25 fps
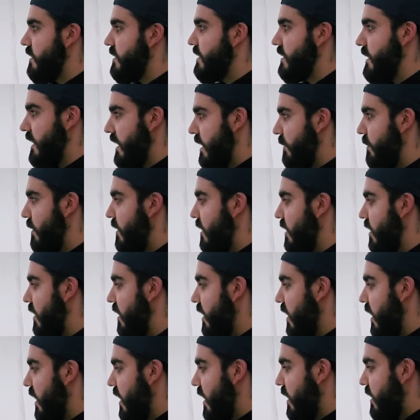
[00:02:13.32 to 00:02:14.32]
still,
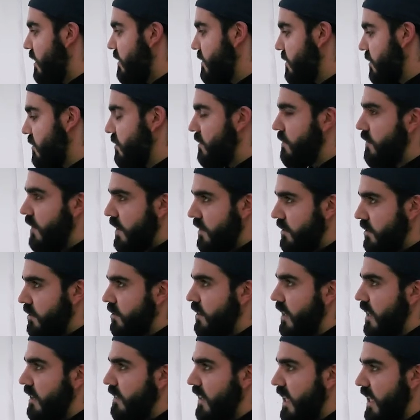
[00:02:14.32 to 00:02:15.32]
it's a good fun to
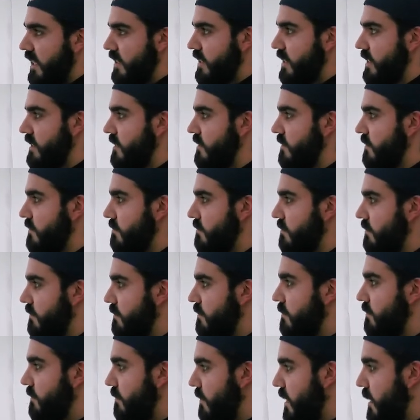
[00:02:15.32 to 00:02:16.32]
drive that and
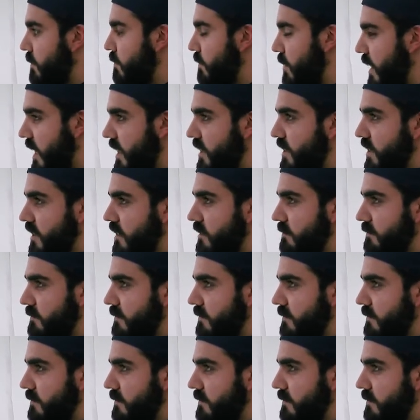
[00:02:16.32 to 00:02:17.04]
big pleasure.